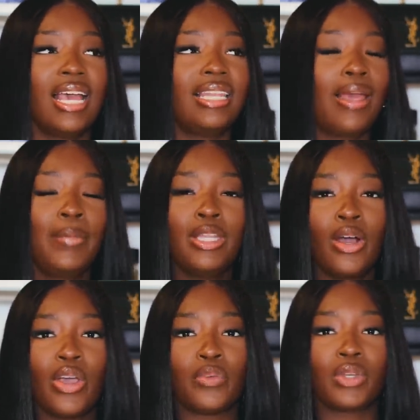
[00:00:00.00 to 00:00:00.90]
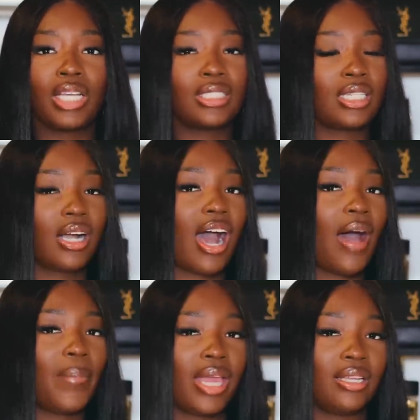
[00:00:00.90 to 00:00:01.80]
let me know if you guys are gonna
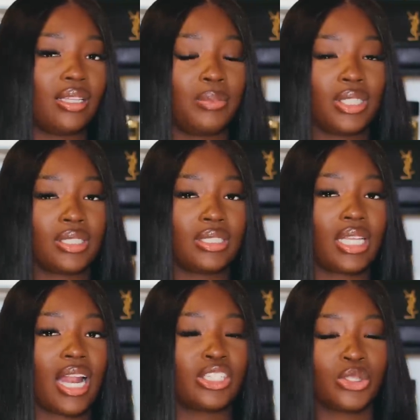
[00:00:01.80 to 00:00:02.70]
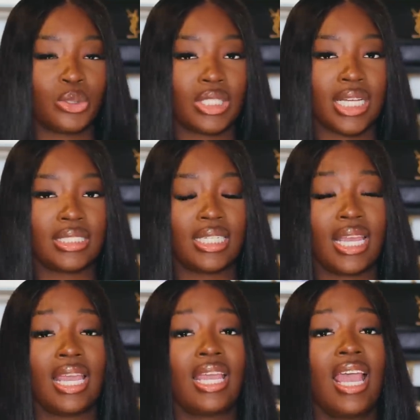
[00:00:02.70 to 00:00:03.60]
cop any of the pieces that i showed you guys
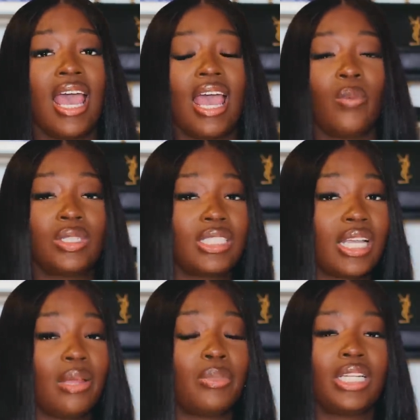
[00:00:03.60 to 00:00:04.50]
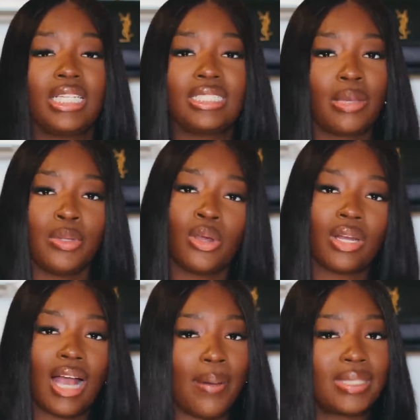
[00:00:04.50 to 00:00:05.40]
today and once again please let me know
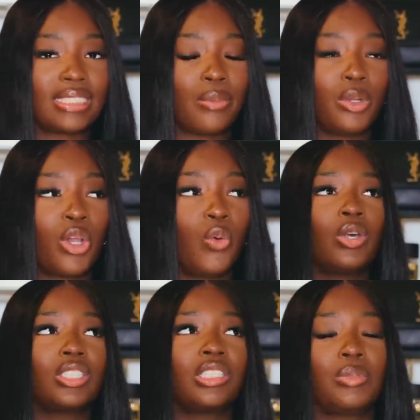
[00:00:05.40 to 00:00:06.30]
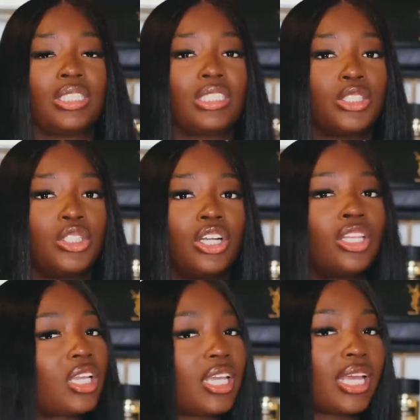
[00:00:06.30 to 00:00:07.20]
in the comments down below what are some pieces that you're
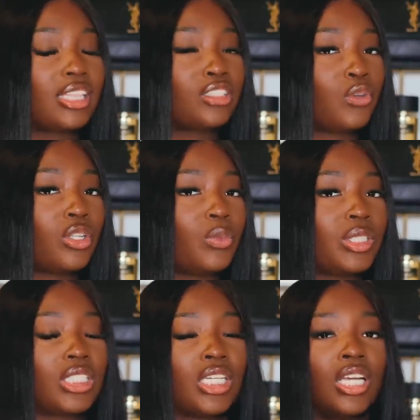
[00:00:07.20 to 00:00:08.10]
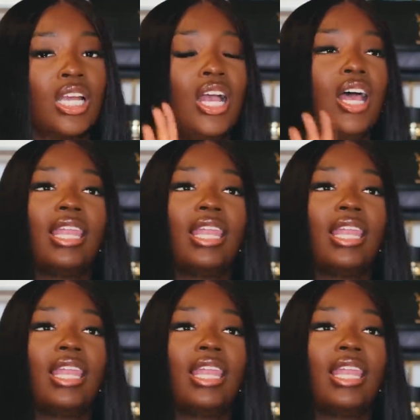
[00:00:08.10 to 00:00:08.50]
looking at this fall and winter